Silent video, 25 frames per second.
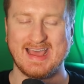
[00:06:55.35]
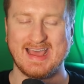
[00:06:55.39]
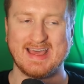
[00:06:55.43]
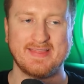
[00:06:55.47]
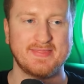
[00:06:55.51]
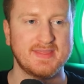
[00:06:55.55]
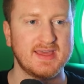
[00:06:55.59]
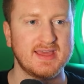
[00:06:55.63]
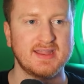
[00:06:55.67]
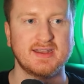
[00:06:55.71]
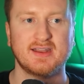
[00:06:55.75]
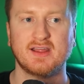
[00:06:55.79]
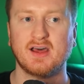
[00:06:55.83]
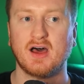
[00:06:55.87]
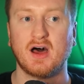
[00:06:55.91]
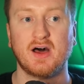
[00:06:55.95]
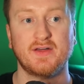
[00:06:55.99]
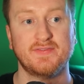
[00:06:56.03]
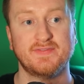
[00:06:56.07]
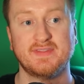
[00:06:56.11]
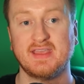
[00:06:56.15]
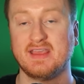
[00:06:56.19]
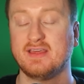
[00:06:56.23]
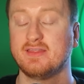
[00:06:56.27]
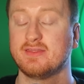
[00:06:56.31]
And then
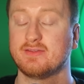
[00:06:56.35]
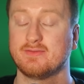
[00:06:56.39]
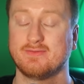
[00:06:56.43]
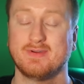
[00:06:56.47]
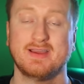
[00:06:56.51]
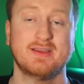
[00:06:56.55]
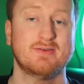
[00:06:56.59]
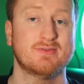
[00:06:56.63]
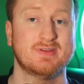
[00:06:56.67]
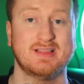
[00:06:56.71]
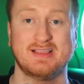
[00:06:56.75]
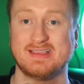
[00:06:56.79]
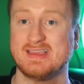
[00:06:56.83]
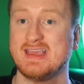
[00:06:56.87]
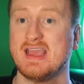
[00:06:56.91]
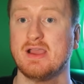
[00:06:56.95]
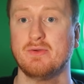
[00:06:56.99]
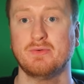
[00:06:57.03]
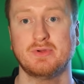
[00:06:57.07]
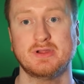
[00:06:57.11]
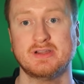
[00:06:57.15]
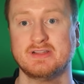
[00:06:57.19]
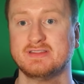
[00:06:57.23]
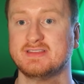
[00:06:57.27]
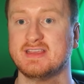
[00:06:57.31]
on day three, we're like,
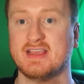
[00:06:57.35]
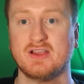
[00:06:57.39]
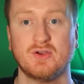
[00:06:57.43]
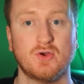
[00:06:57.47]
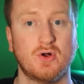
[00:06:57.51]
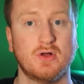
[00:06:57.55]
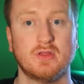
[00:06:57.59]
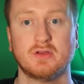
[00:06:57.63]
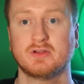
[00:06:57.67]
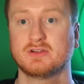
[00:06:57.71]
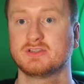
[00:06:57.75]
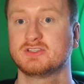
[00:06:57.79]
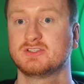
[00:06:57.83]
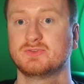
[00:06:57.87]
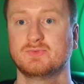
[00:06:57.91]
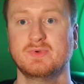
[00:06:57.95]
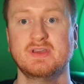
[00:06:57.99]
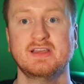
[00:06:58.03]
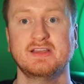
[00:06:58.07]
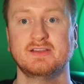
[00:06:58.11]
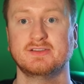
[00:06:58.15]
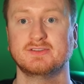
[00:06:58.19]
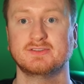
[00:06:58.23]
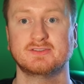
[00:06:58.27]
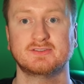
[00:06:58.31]
yeah, we're gonna take all our
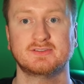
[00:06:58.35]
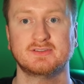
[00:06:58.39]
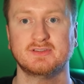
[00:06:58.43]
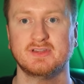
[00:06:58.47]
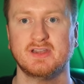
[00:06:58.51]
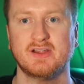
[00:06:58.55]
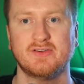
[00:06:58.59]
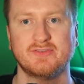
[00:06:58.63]
swings.